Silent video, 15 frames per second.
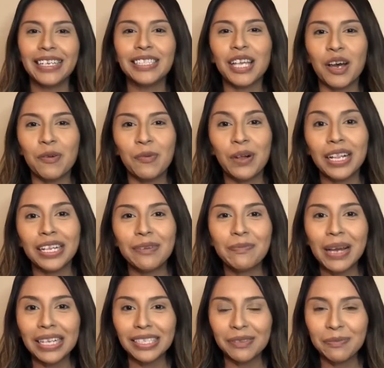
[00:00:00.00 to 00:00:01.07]
welcome
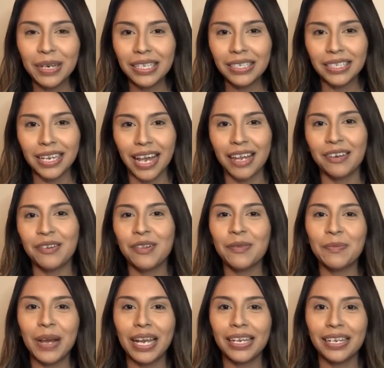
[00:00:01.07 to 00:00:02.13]
back to my channel.
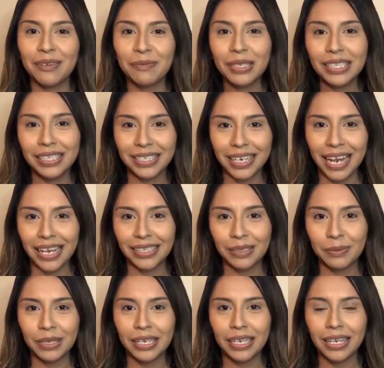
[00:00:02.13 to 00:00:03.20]
My name is
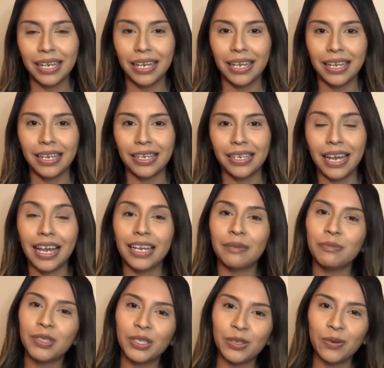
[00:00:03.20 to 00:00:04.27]
Jasmine and I am
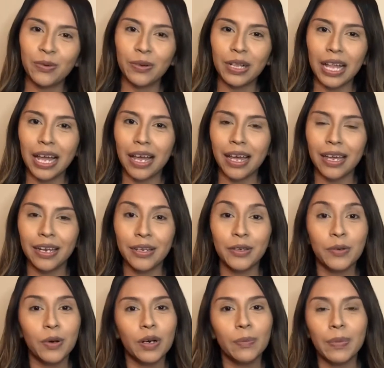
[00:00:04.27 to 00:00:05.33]
so glad
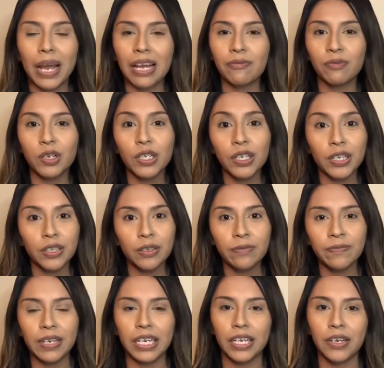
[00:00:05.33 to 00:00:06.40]
you are back for another
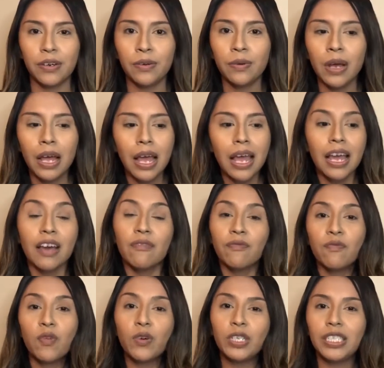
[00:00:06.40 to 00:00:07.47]
video.
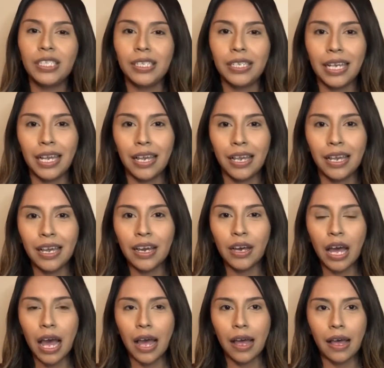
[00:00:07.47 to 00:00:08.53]
For today,
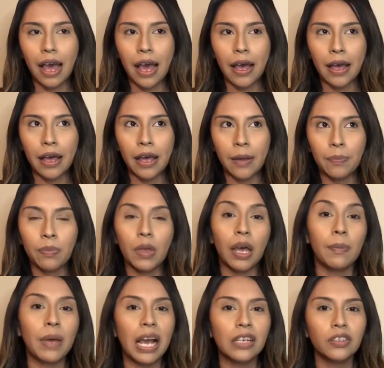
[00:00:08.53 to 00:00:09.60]

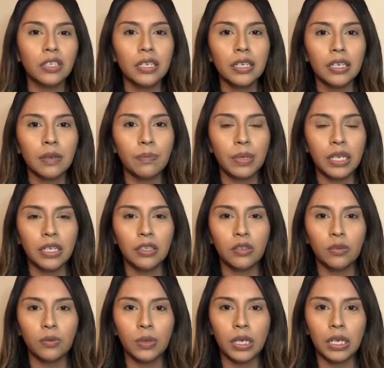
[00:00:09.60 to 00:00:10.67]
I'm actually going to be
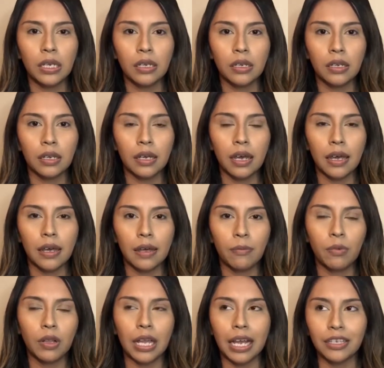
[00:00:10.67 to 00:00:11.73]
doing,
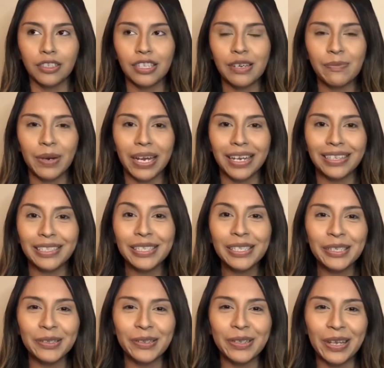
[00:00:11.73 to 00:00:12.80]
well actually my
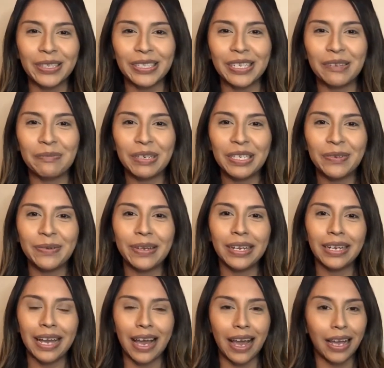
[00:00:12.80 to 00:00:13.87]
sister-in-law is going to be doing
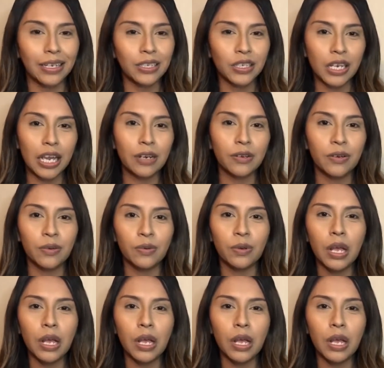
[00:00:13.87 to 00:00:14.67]
an eyeshadow